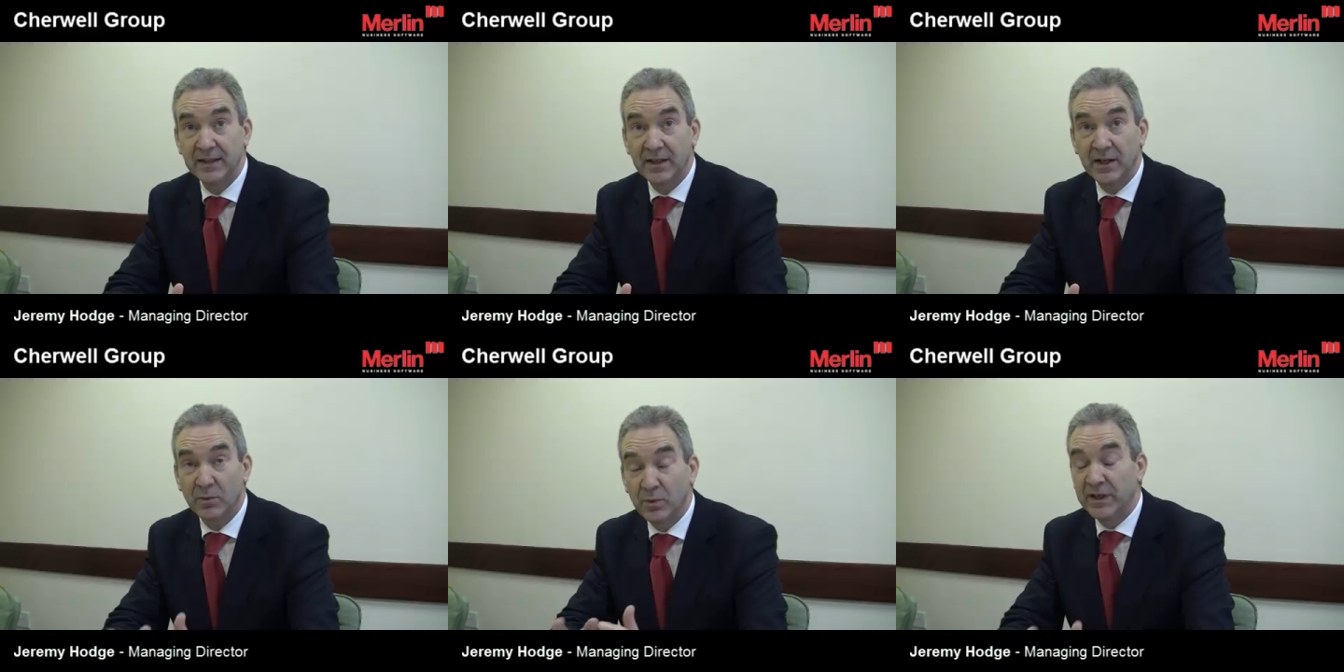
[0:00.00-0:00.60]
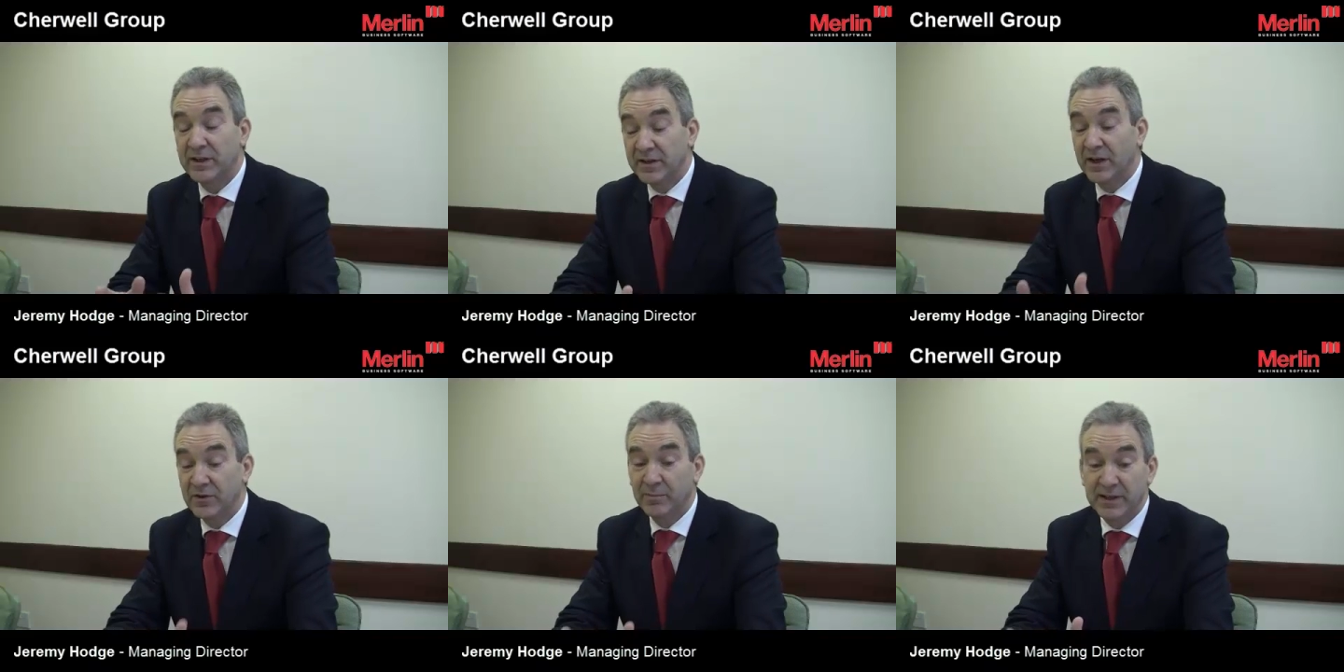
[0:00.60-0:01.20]
You know, we can
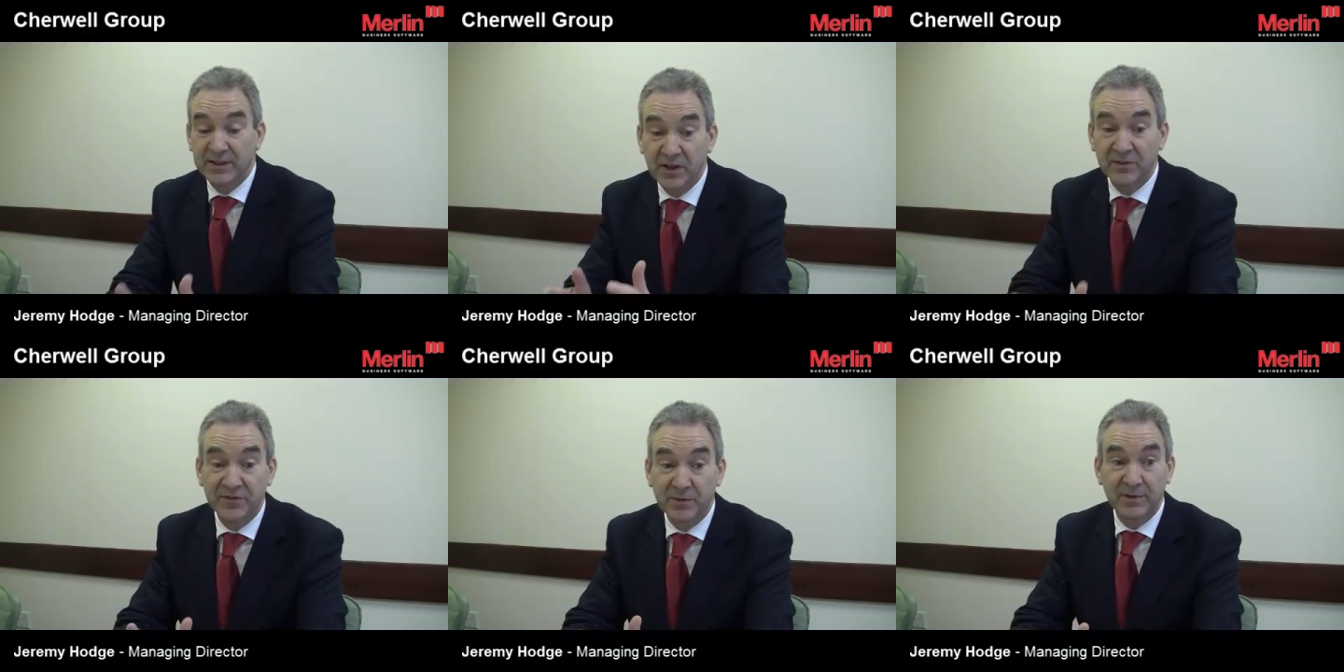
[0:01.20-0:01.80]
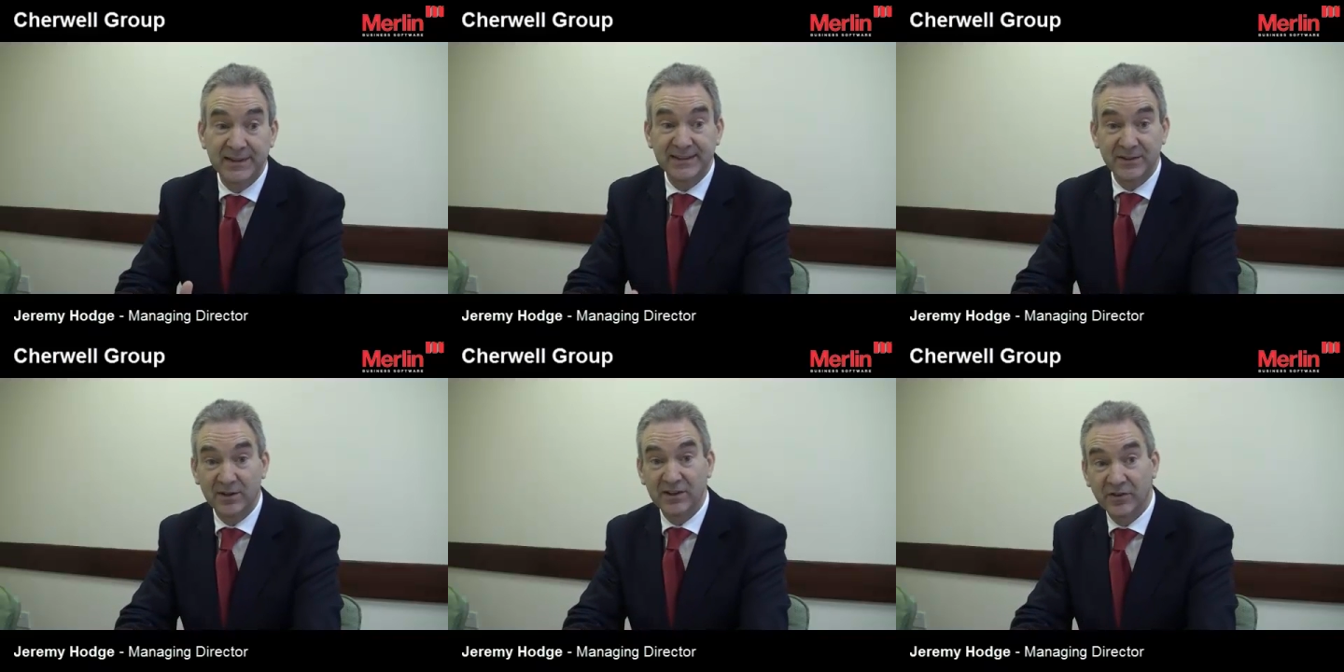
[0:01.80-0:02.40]
go to bed comfortably in the
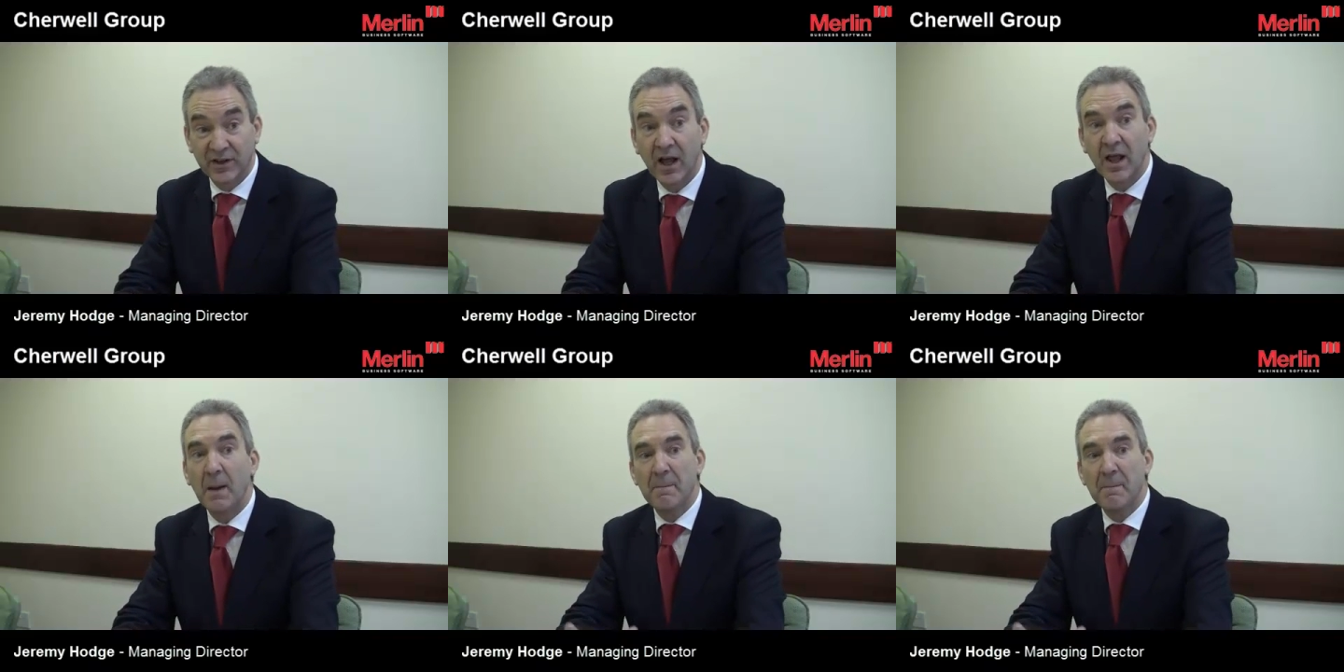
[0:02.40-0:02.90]
knowledge that